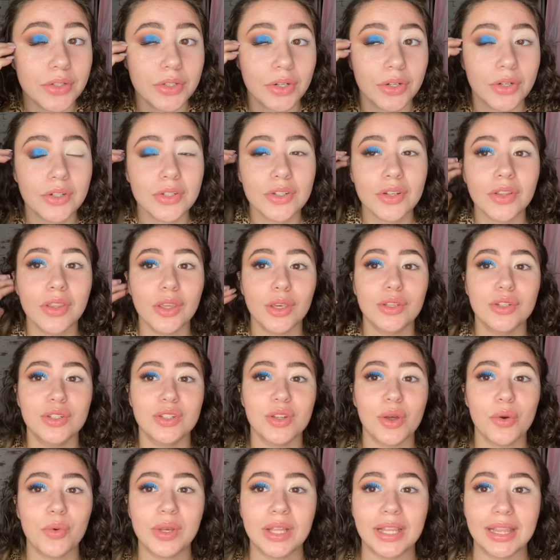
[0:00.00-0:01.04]
Hers are like
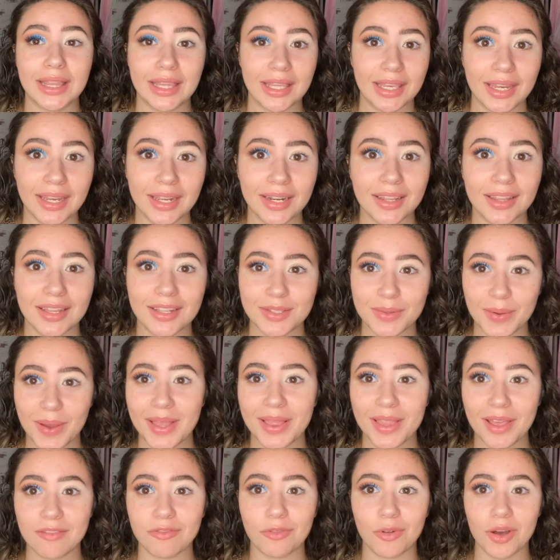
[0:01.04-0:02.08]
so clean, and that's why I
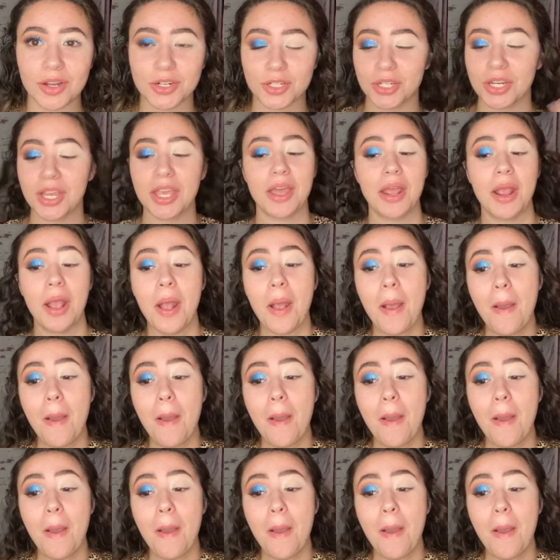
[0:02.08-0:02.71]
love watching it.